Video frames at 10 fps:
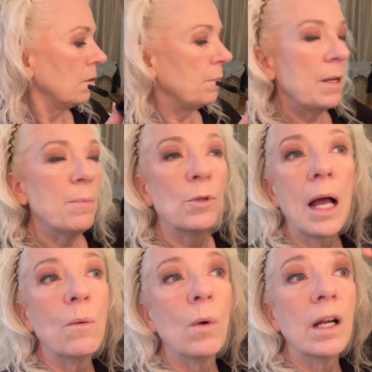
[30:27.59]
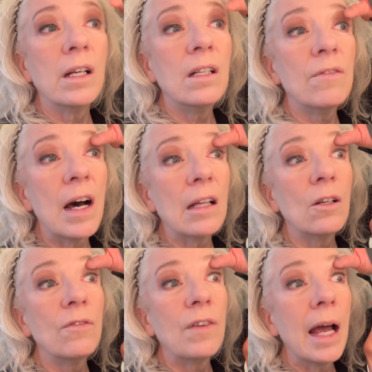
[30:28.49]
people I wanted to
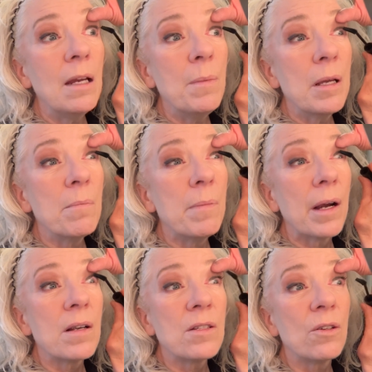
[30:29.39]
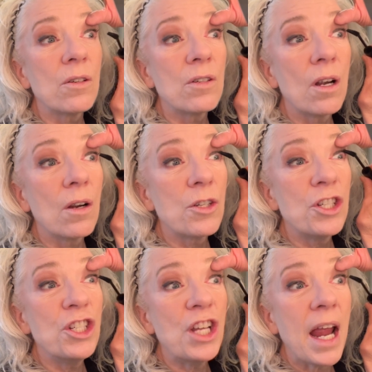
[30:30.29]
follow, if I had to be embarrassed or
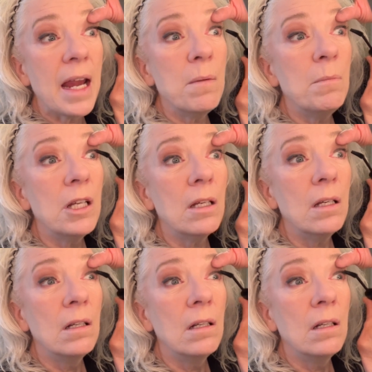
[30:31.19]
shamed